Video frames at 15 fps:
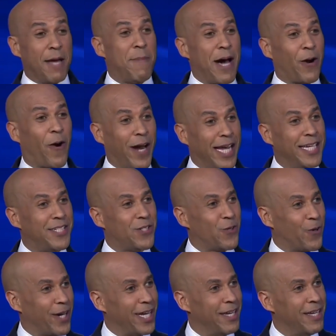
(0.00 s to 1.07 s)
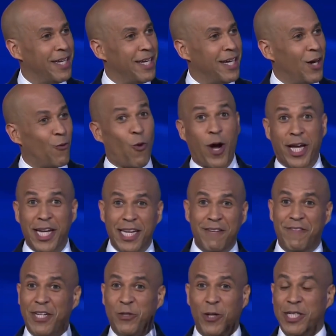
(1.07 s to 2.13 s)
but think about our history.
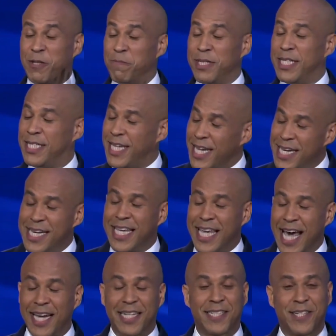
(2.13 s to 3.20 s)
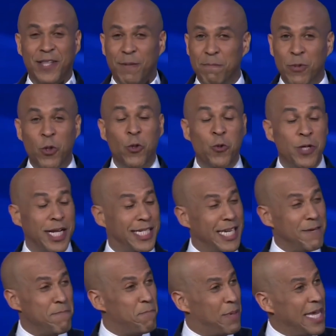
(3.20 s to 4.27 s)
Rugged individualism didn't get us to the
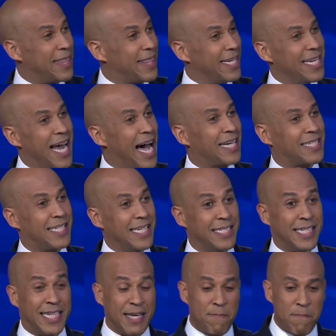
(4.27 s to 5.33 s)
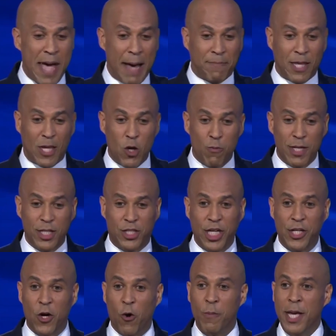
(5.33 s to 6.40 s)
moon. It didn't beat the Nazis. It didn't map the
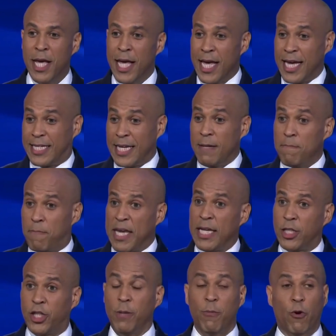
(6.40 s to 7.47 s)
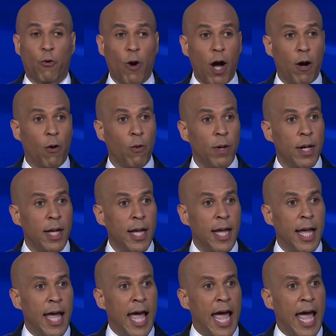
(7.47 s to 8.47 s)
human genome. It didn't beat Jim Crow.